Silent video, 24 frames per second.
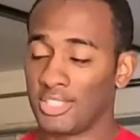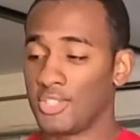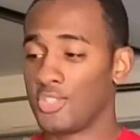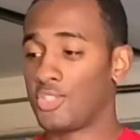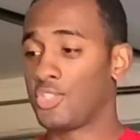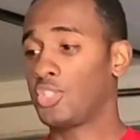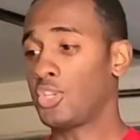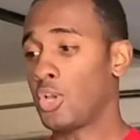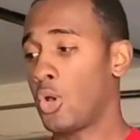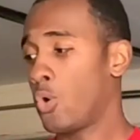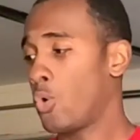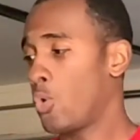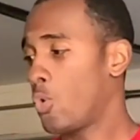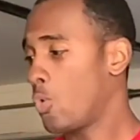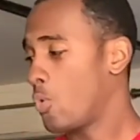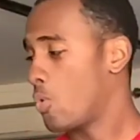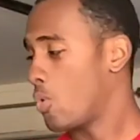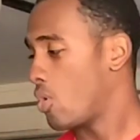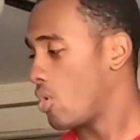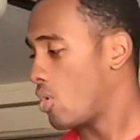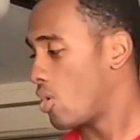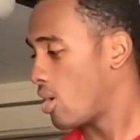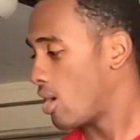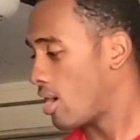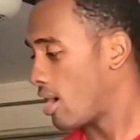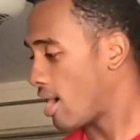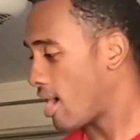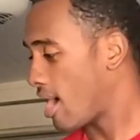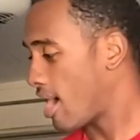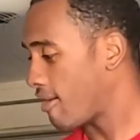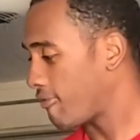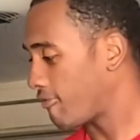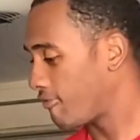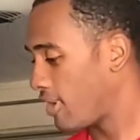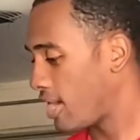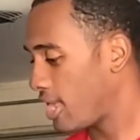So
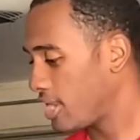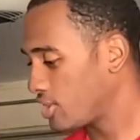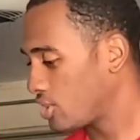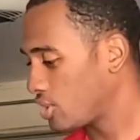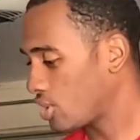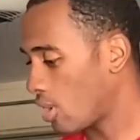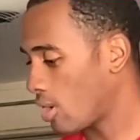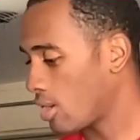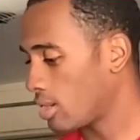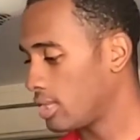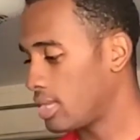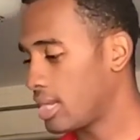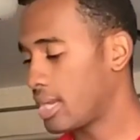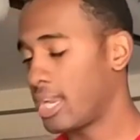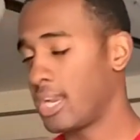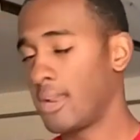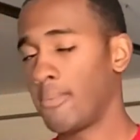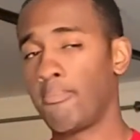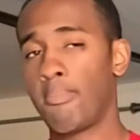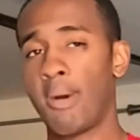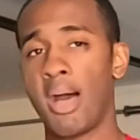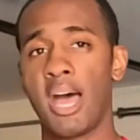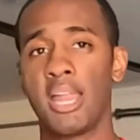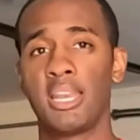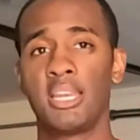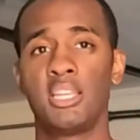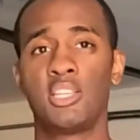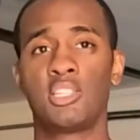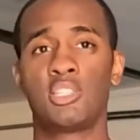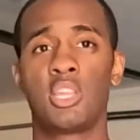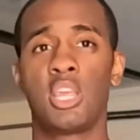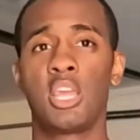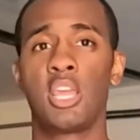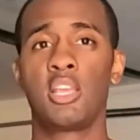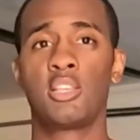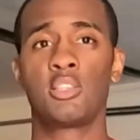I finally started looking at modding
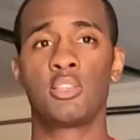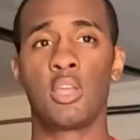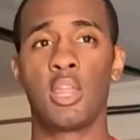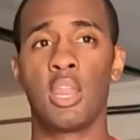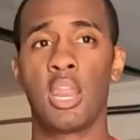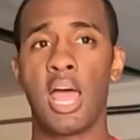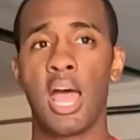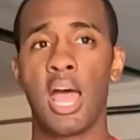these things, and